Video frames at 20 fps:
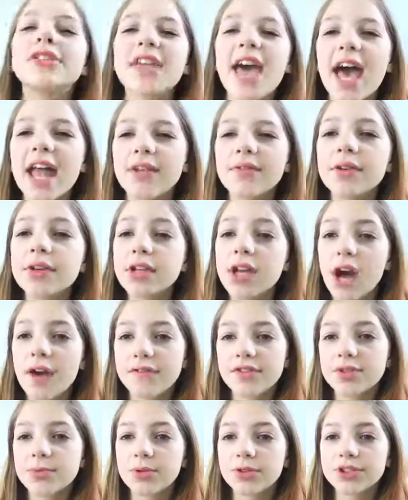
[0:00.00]
it's kind of
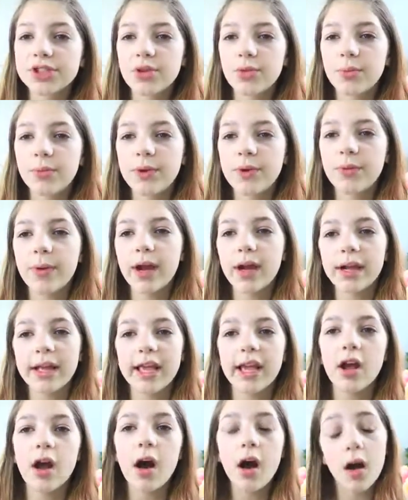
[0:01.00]
uncomfortable to be
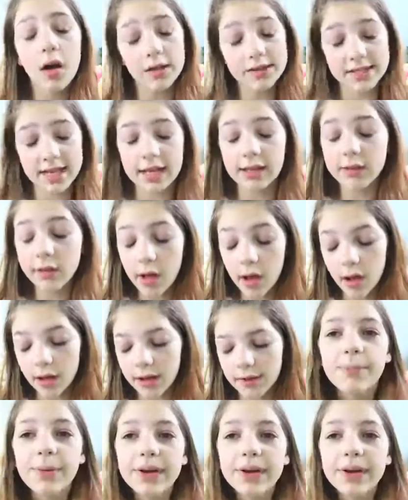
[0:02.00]
wearing it all day long.